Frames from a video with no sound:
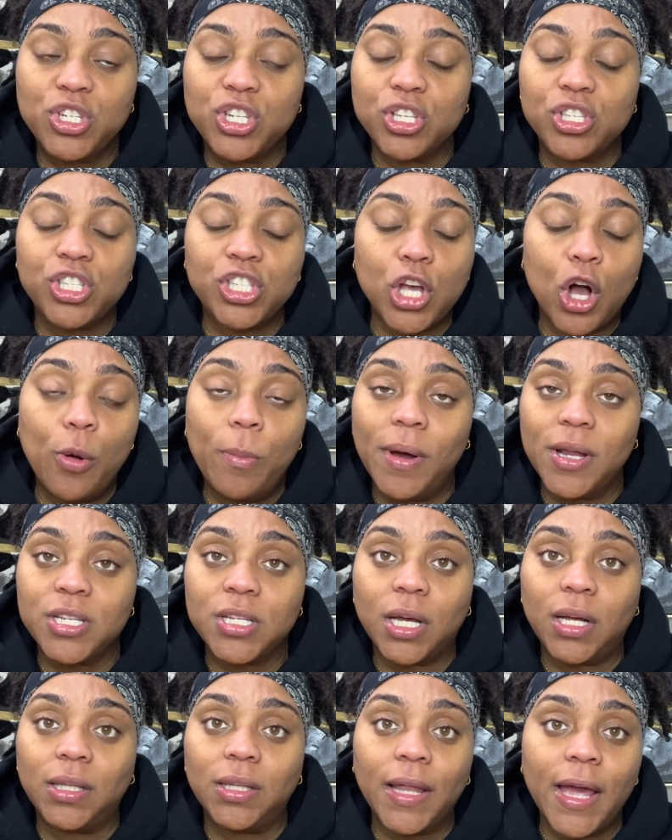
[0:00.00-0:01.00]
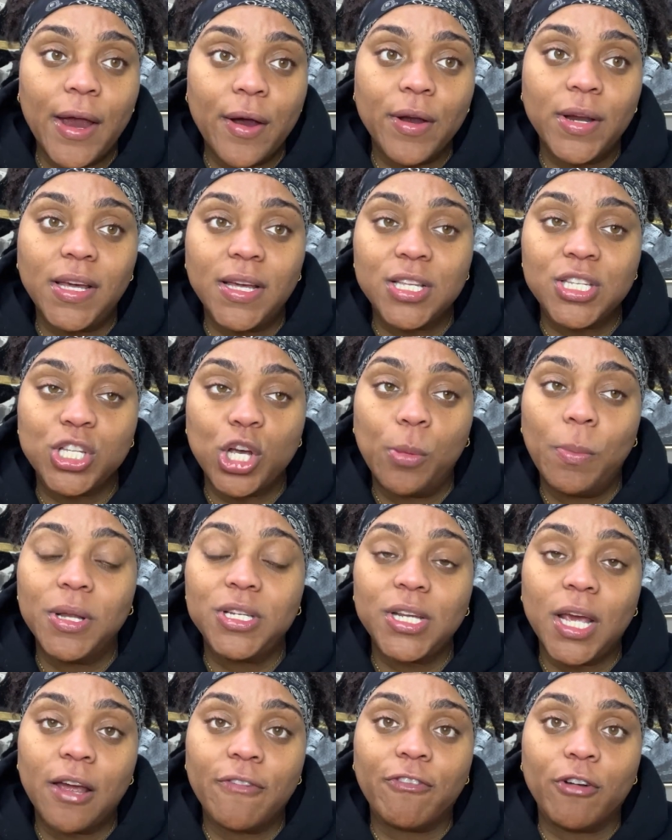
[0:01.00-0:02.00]
just so much clarity and so
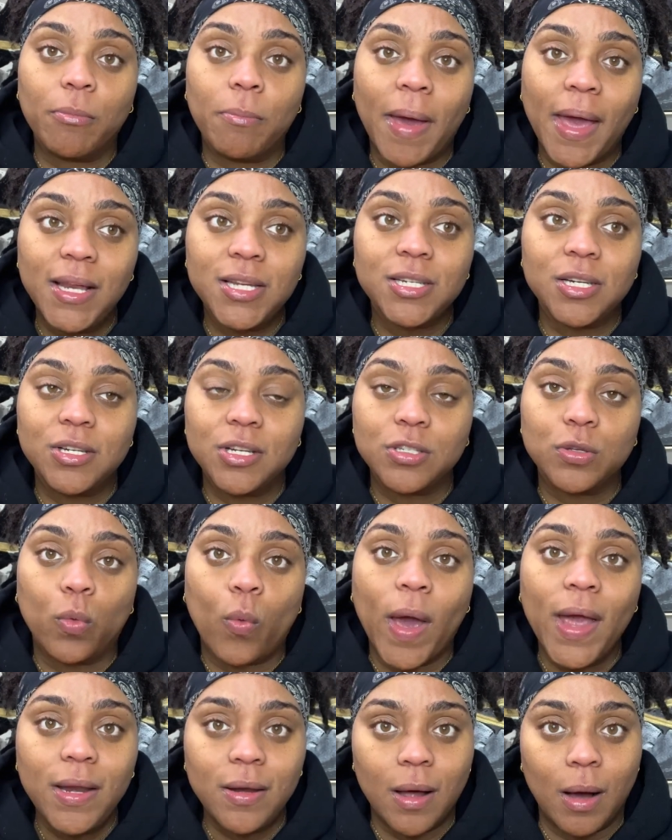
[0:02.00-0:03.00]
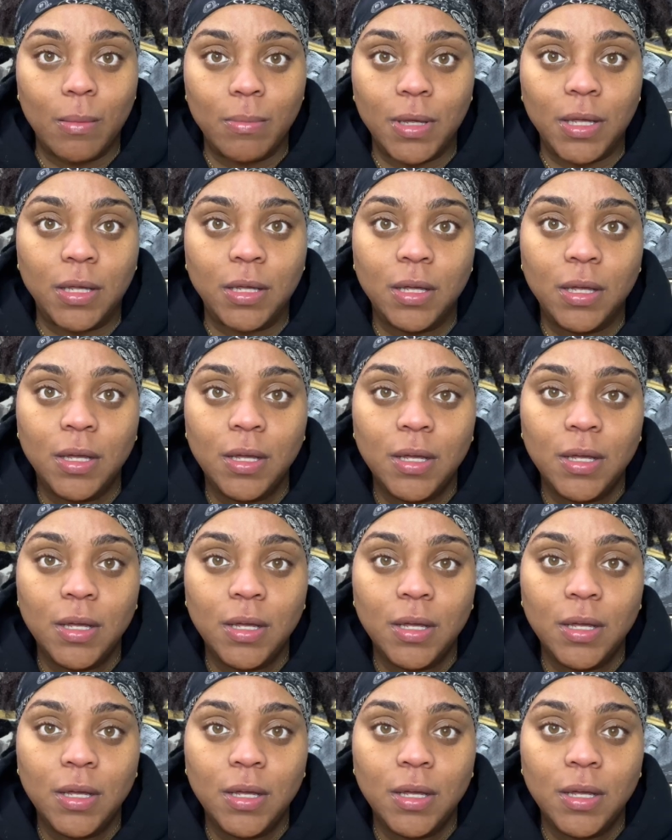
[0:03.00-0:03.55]
much information just waiting on me.